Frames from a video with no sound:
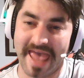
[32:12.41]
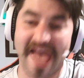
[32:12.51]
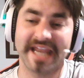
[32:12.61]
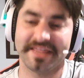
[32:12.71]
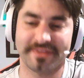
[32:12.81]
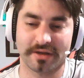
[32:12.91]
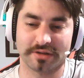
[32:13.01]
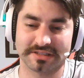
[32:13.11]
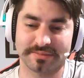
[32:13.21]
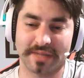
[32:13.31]
anything
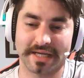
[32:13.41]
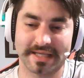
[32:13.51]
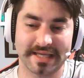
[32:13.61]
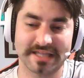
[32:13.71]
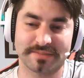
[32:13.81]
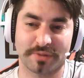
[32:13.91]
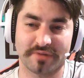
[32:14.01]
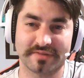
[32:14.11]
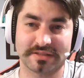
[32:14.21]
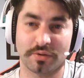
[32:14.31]
on this planet is
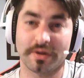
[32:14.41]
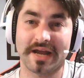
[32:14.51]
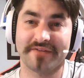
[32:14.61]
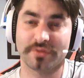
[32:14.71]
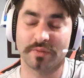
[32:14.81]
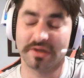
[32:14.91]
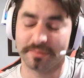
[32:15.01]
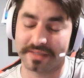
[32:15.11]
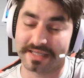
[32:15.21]
perfect or ever will be,